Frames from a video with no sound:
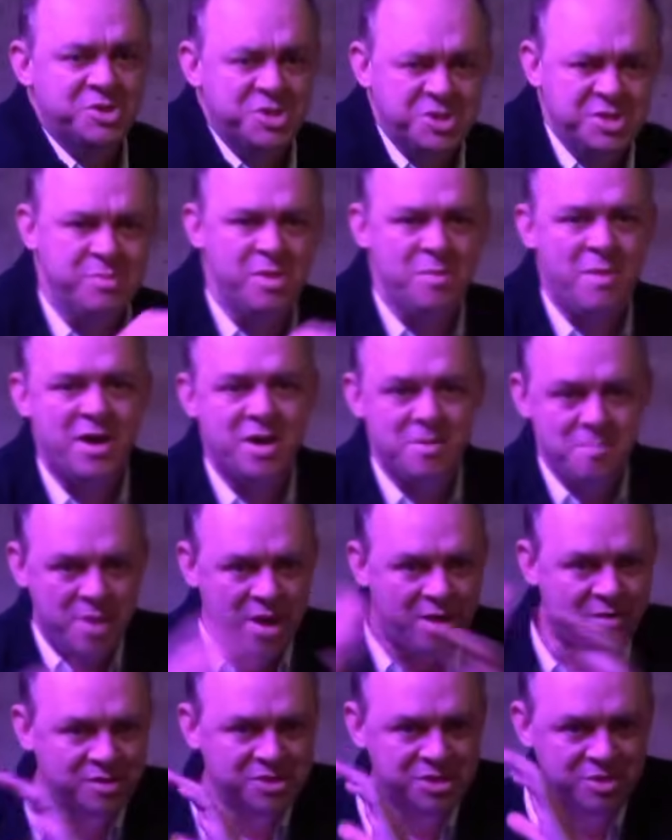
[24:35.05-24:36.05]
Is it simply by
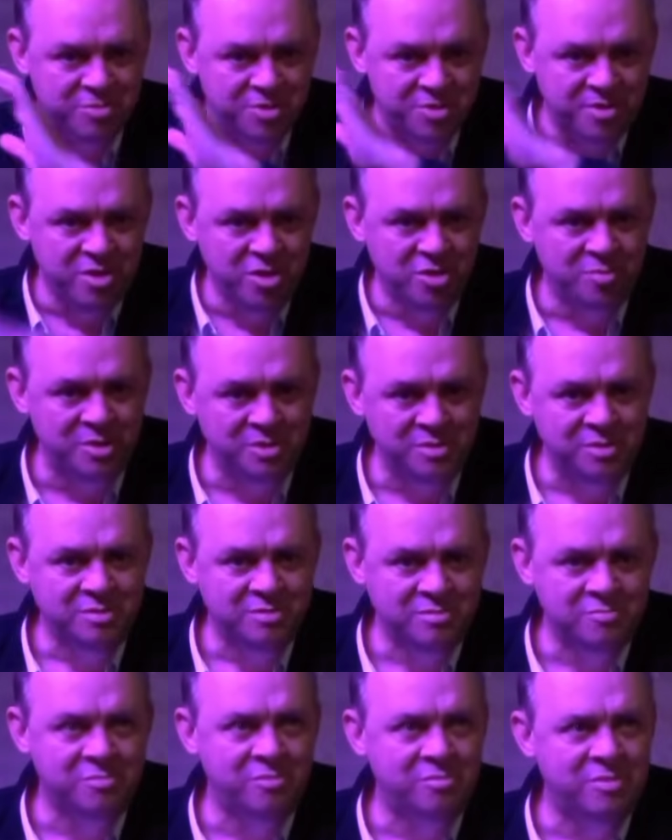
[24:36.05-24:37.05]
comparison with the
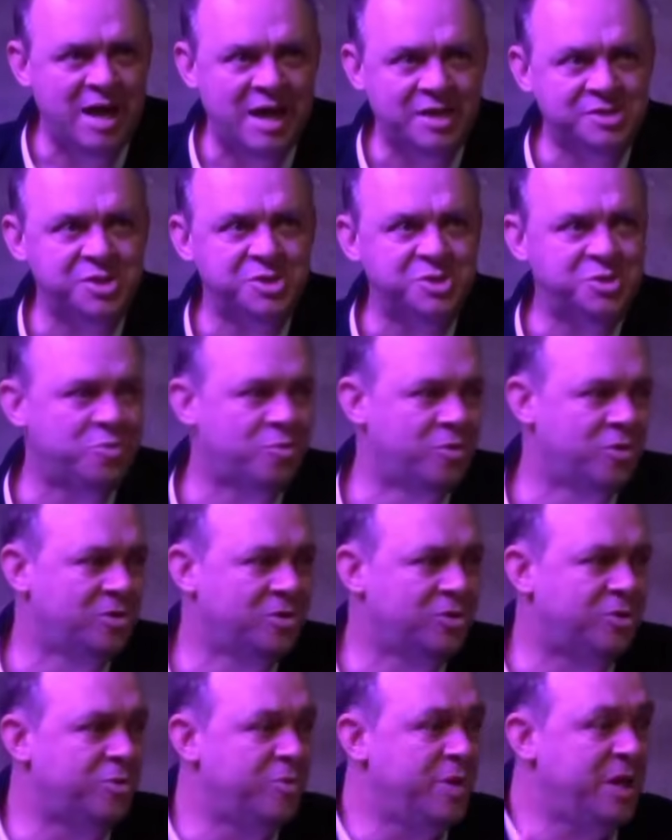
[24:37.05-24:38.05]
human access to the
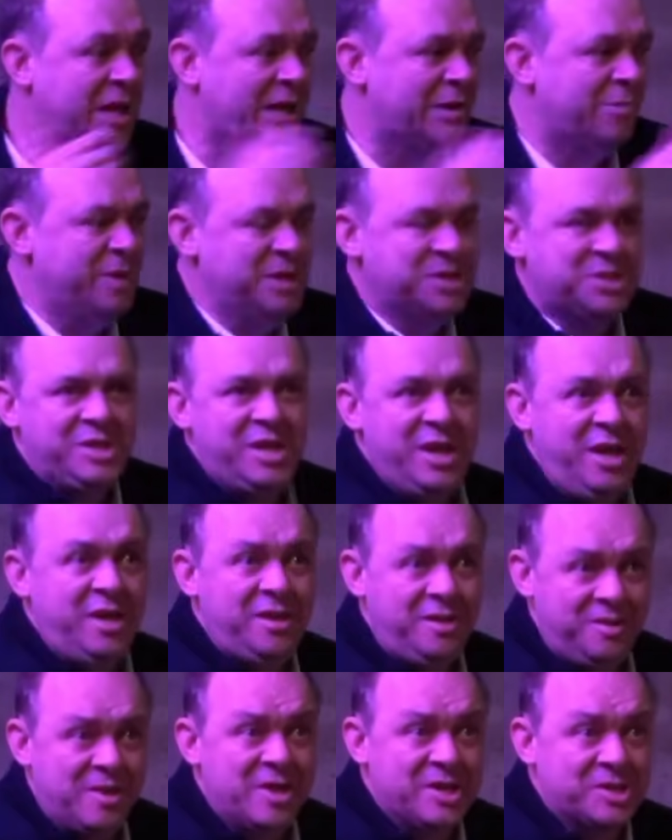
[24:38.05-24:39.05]
world, or do we, can we
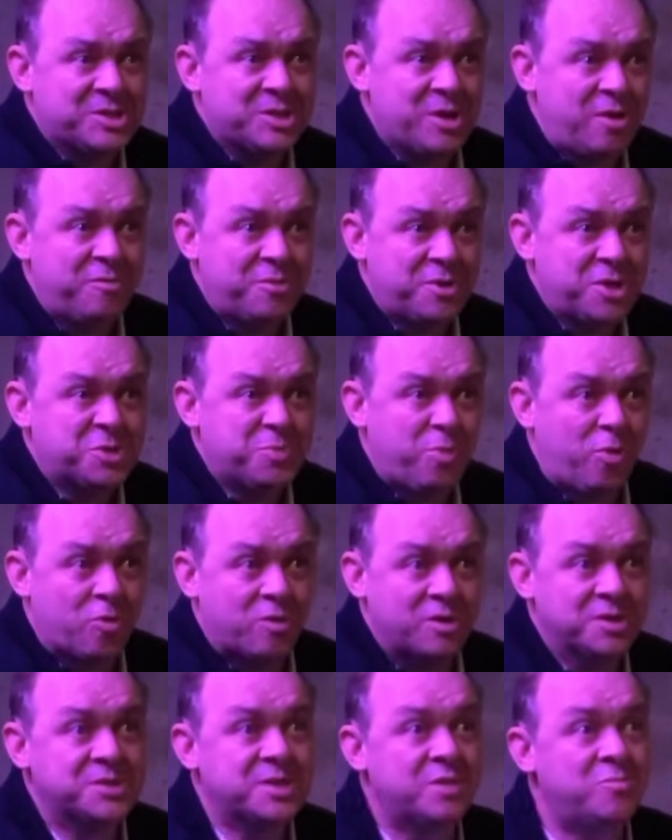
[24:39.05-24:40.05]
see in itself that it's
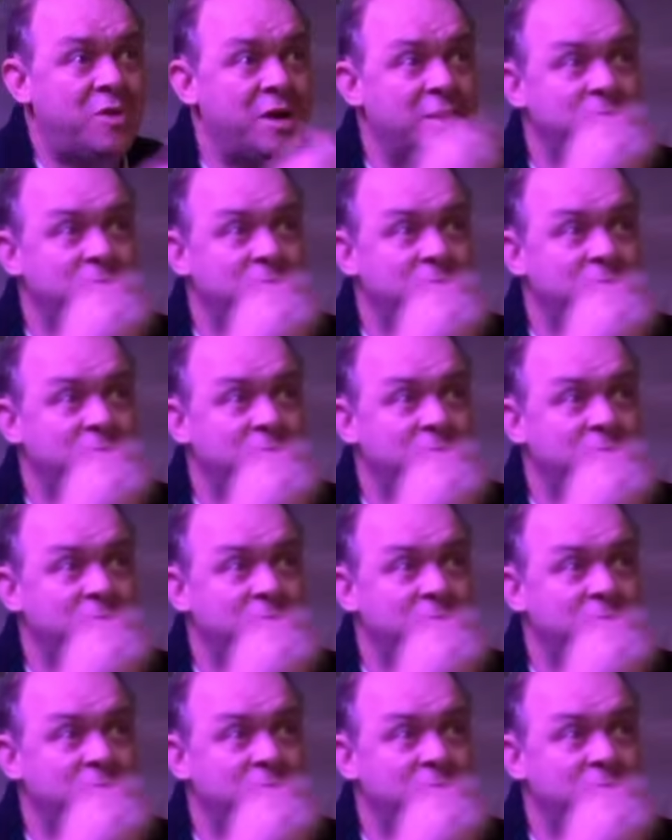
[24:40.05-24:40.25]
poor in some